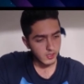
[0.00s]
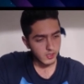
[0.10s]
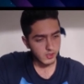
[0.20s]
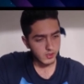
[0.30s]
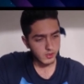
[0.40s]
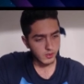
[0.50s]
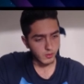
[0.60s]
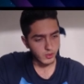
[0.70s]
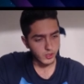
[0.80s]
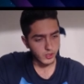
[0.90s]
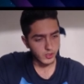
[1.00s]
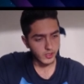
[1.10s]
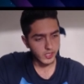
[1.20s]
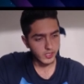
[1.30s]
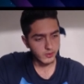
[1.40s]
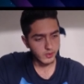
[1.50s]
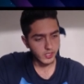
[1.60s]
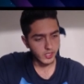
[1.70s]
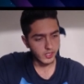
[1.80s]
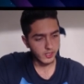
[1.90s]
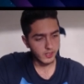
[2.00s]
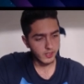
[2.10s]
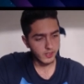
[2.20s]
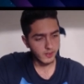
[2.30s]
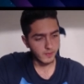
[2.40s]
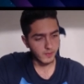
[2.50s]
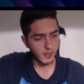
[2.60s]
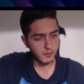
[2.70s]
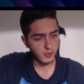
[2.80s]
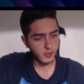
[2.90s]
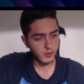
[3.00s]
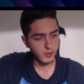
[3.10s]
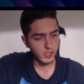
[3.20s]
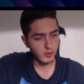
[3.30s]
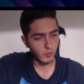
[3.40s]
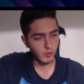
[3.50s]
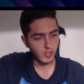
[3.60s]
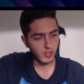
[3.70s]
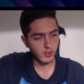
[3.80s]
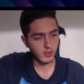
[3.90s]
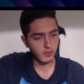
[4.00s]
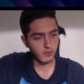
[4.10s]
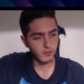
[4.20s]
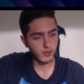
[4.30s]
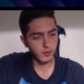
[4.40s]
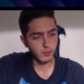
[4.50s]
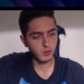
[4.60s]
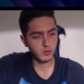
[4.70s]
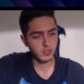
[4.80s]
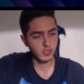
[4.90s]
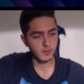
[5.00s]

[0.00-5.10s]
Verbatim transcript: So Xurkitree here, I'm going with Feromosa.